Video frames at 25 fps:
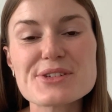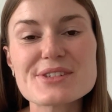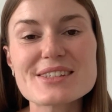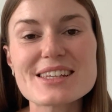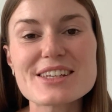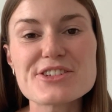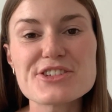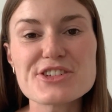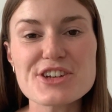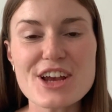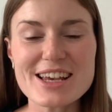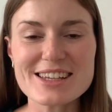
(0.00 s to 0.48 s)

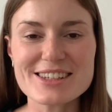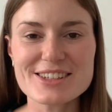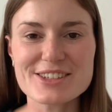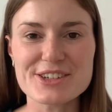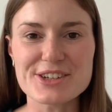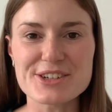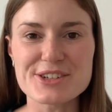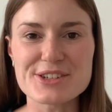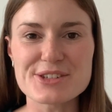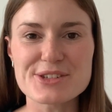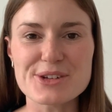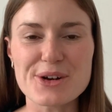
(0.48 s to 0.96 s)

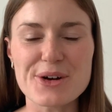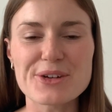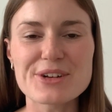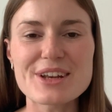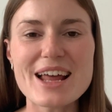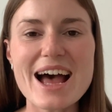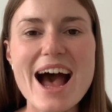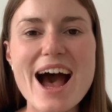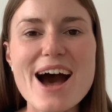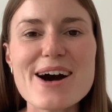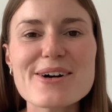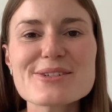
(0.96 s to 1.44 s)
suggestions on
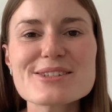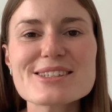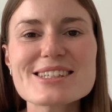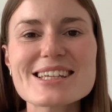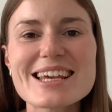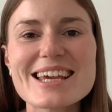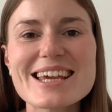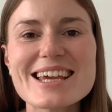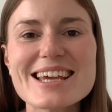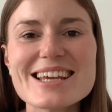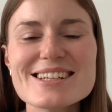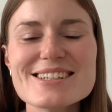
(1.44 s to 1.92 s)
how
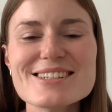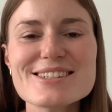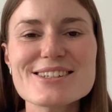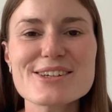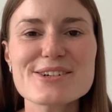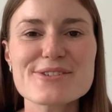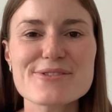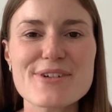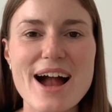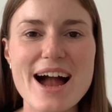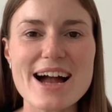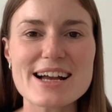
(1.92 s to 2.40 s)
to
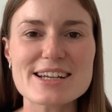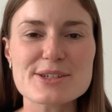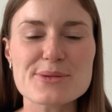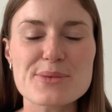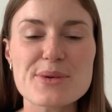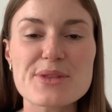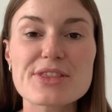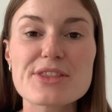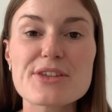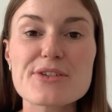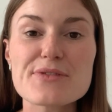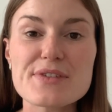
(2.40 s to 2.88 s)
interact
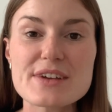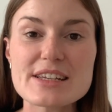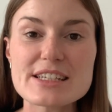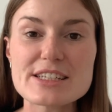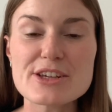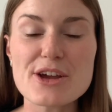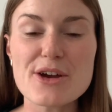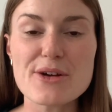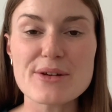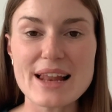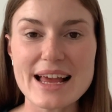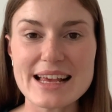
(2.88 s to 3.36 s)
with the
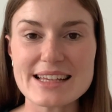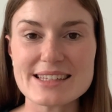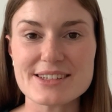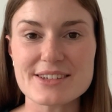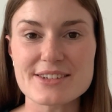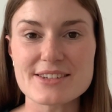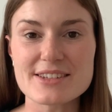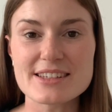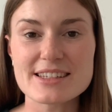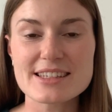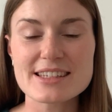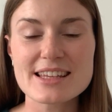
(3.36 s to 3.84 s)
video
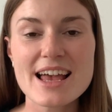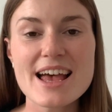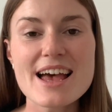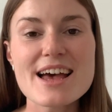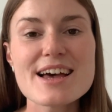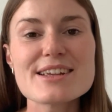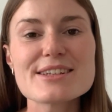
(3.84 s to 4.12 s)
lessons